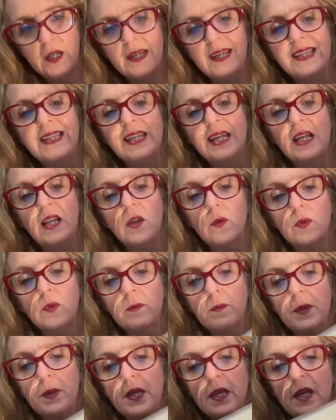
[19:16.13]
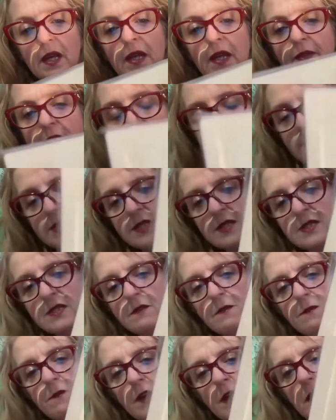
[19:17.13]
in yellow and pink, and this is a
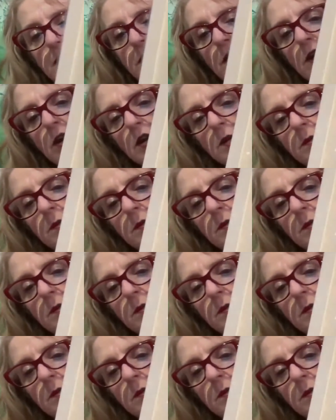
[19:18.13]
fine art